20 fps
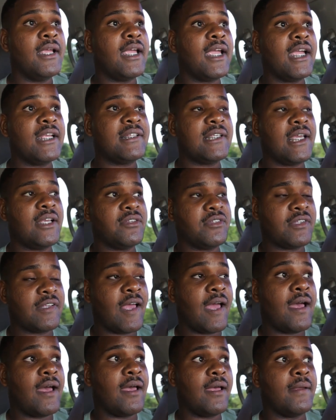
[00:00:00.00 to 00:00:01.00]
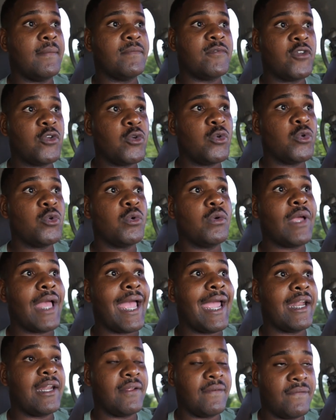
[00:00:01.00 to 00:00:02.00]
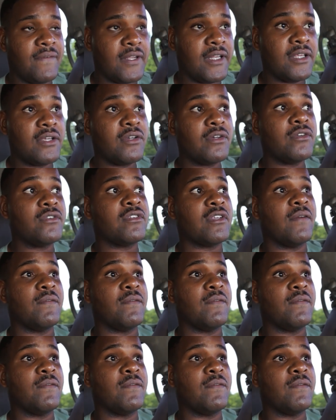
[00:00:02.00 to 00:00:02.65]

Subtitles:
It takes time to edit videos.